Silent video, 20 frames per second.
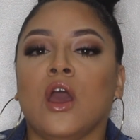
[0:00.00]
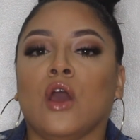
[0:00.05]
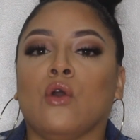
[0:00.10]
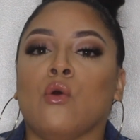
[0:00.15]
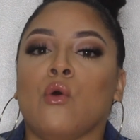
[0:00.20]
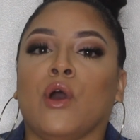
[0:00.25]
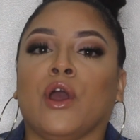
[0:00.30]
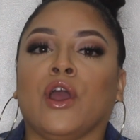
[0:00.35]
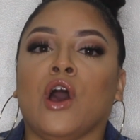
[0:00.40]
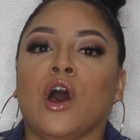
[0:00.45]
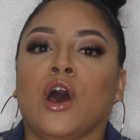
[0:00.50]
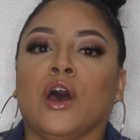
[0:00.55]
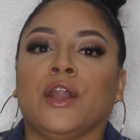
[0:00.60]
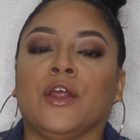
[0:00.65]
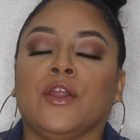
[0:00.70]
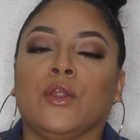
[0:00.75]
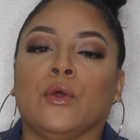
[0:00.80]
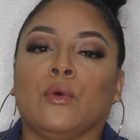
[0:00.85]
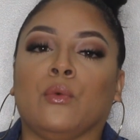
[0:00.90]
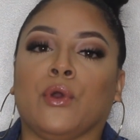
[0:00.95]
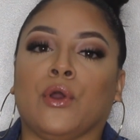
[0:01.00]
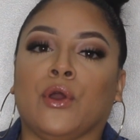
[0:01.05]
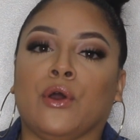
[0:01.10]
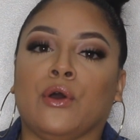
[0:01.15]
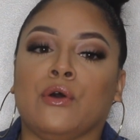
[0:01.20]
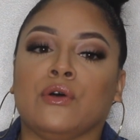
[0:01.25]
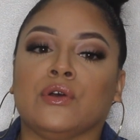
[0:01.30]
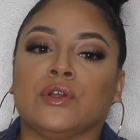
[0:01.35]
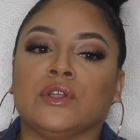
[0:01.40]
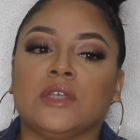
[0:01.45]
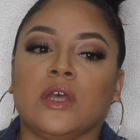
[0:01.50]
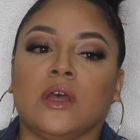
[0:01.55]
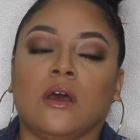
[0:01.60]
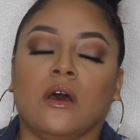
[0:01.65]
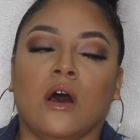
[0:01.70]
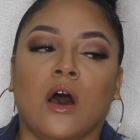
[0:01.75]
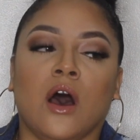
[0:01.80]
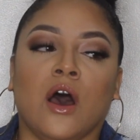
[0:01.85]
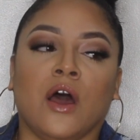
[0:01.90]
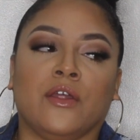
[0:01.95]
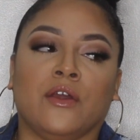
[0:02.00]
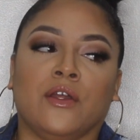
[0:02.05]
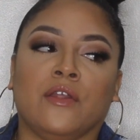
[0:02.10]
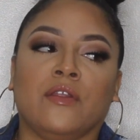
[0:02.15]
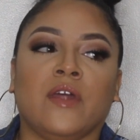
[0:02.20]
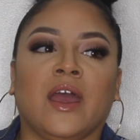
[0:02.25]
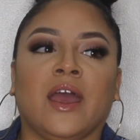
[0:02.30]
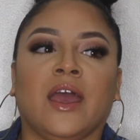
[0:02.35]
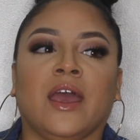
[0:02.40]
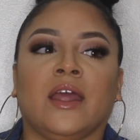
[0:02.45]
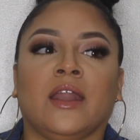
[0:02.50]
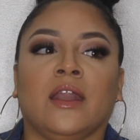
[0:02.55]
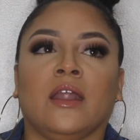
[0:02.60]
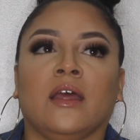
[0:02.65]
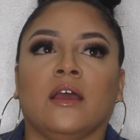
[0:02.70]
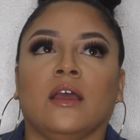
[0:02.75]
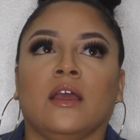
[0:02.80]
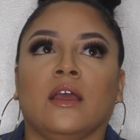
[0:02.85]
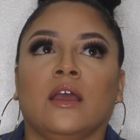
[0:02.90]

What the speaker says: going on in the world other than